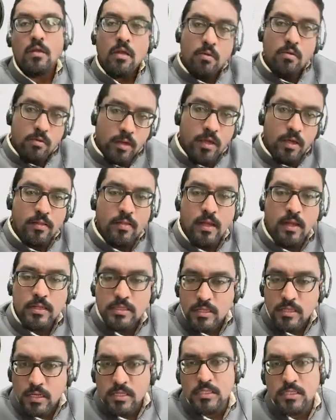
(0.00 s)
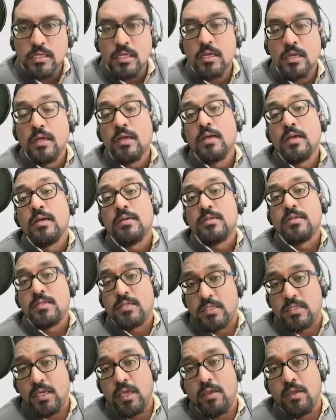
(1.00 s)
Okay, the answer is
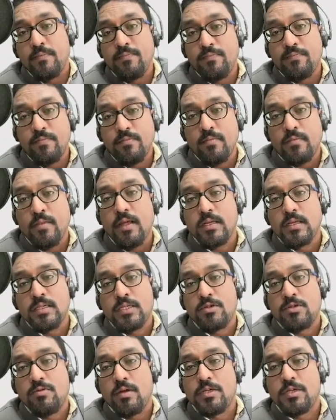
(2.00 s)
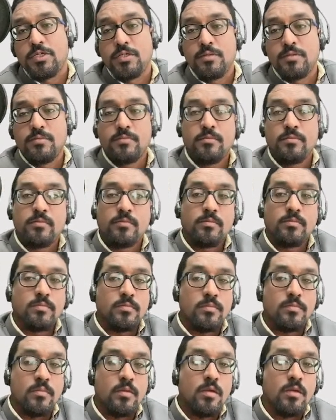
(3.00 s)
C. Next question.
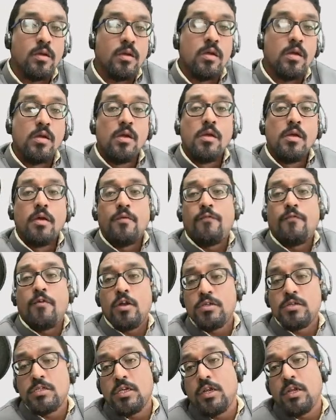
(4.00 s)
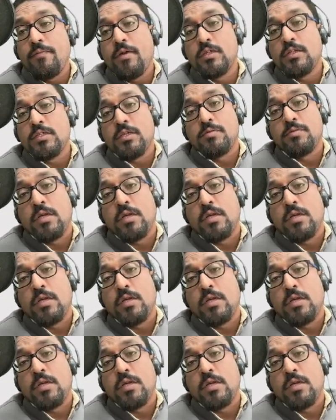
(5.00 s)
What is the significance of